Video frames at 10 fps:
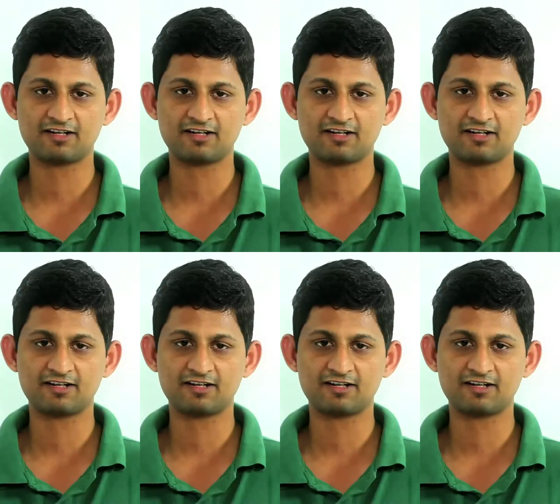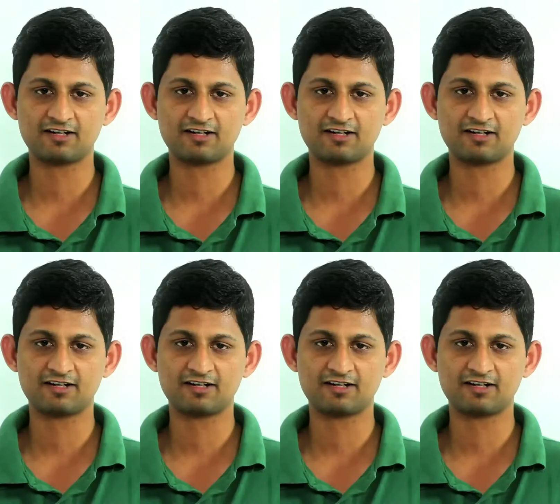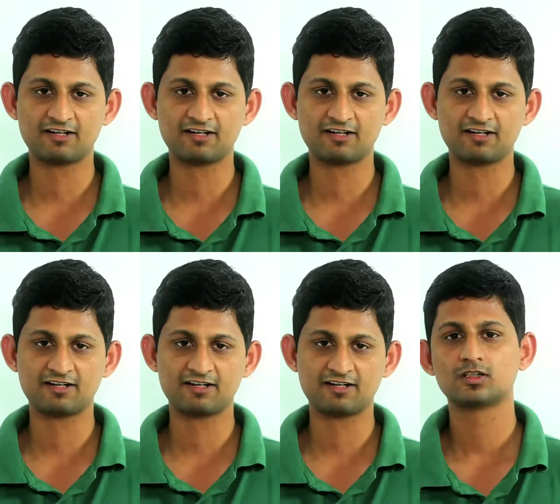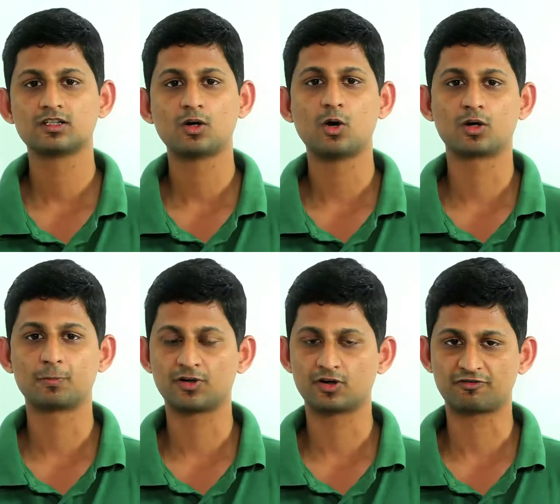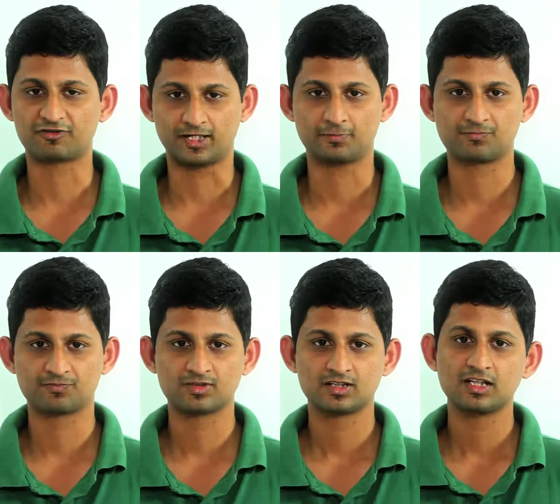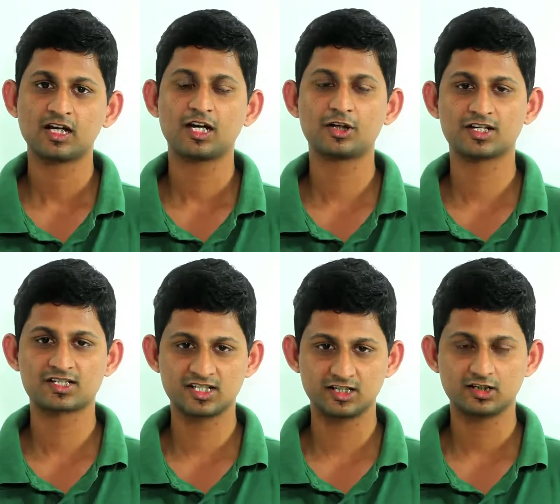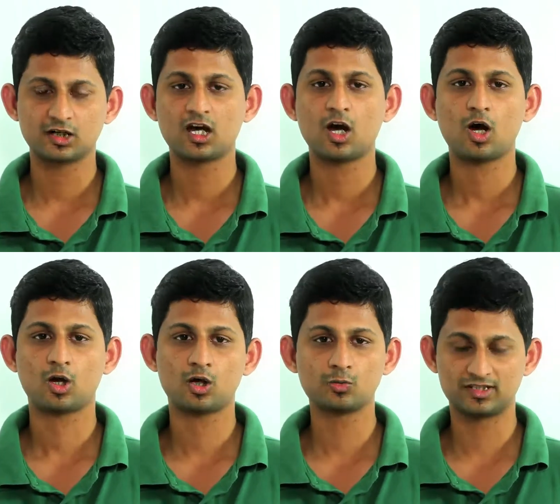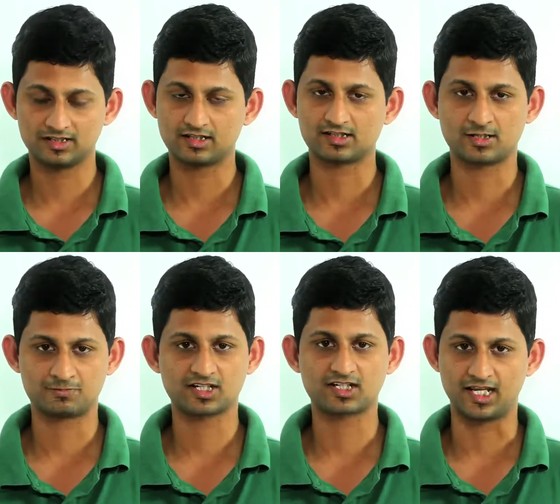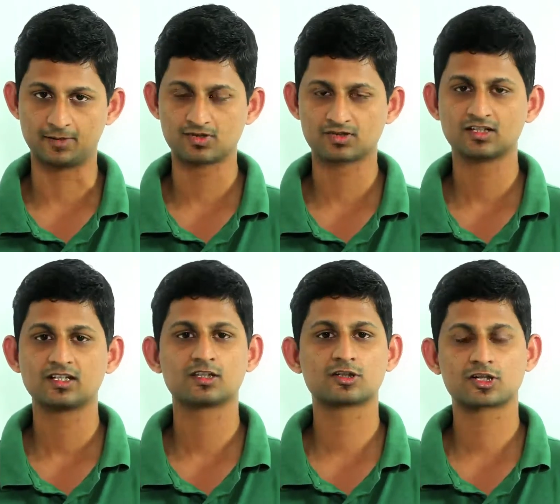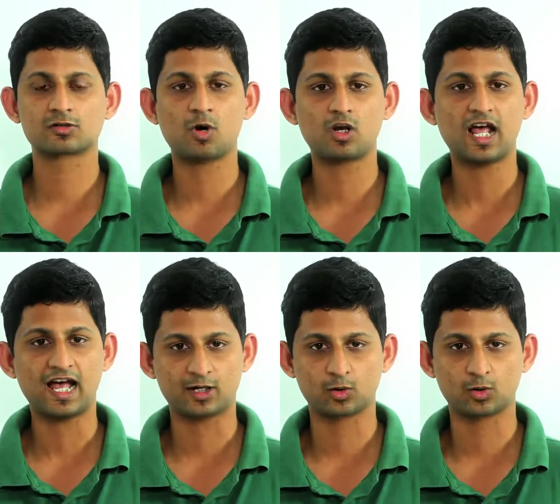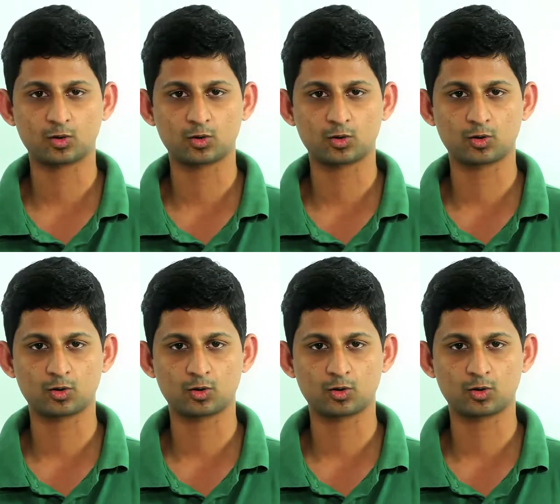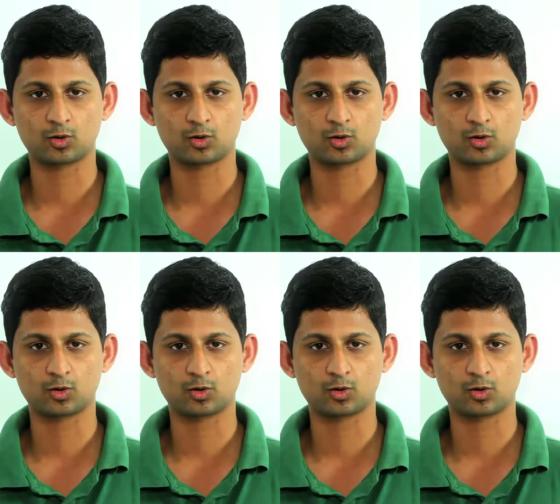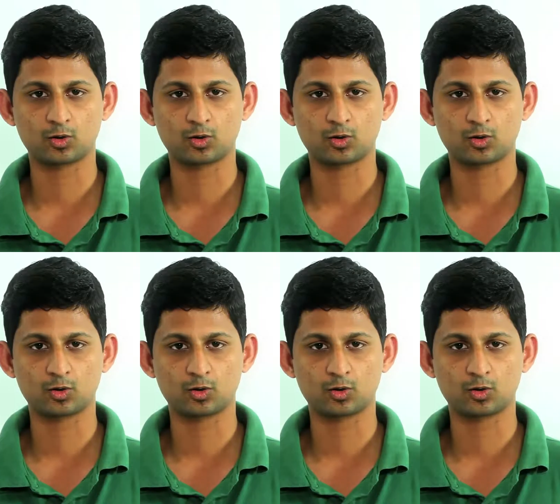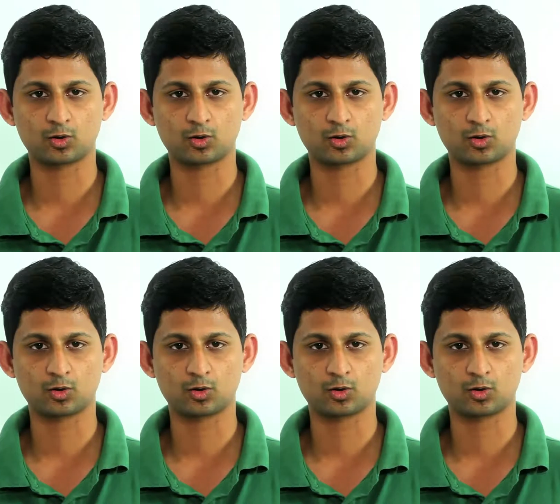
indicates how much it has improved over a period of time. And you can see, along with subject names, there's a small arrow marked up means it has improved,